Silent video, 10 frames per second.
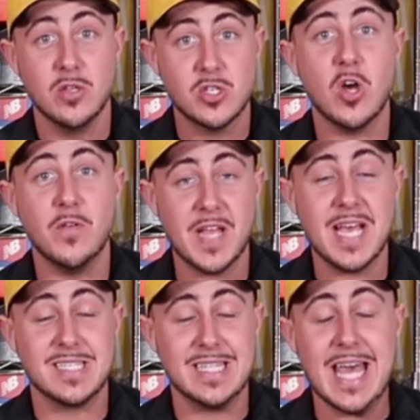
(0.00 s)
soft
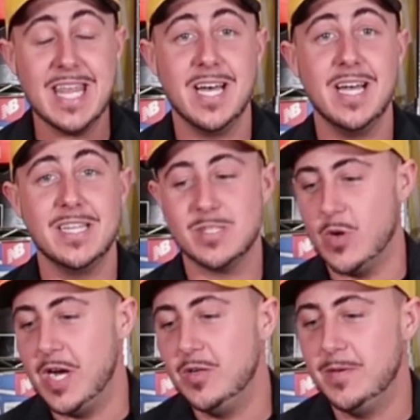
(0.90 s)
as leather as
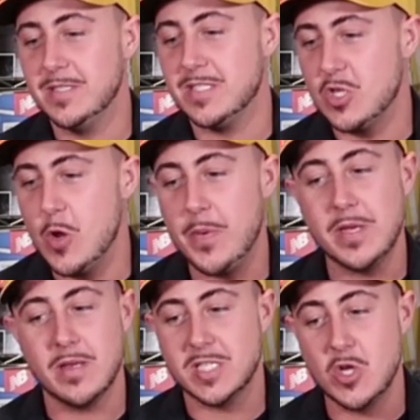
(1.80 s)
well,
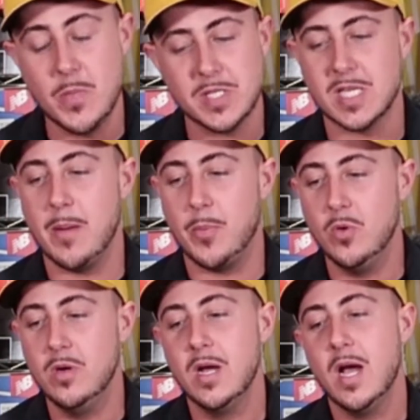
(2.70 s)
super
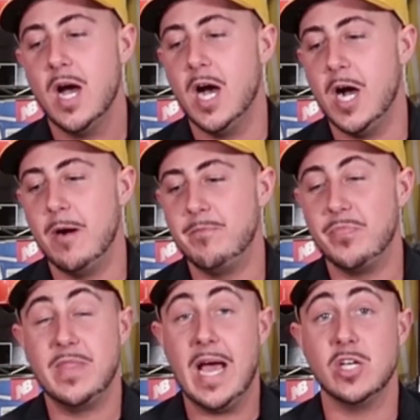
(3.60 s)
supple.
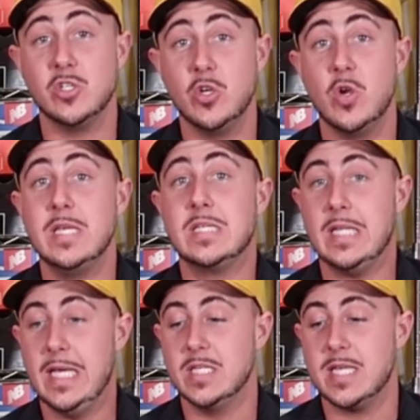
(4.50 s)
That shoe is
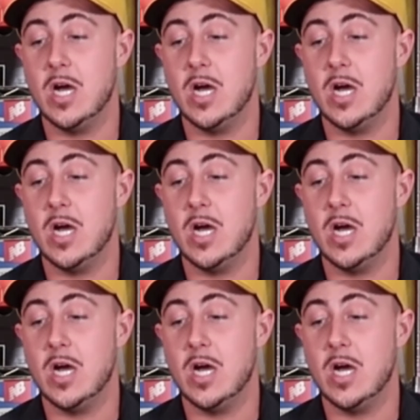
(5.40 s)
clean as